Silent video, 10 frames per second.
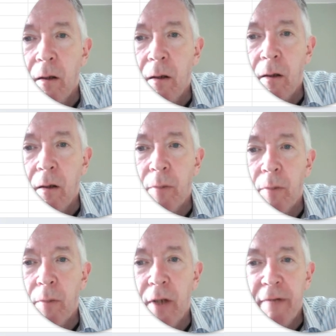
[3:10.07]
but
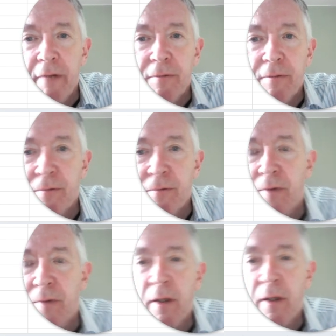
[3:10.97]
leave
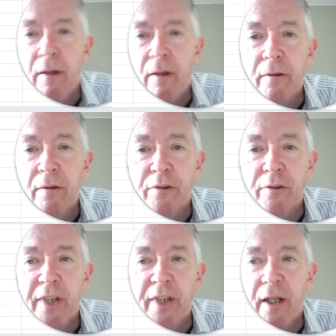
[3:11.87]
the
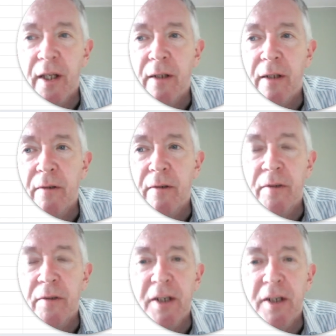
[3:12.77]
cell
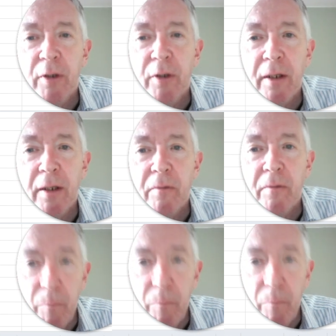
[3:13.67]
name
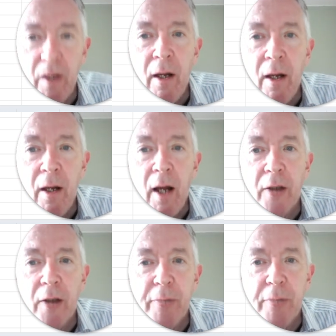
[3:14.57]
as
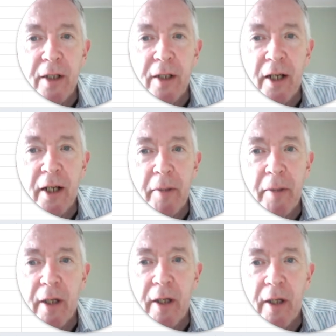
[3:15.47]
being dynamic,
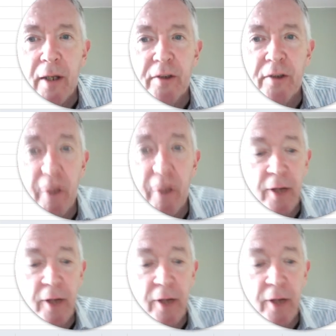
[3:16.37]
as a row name,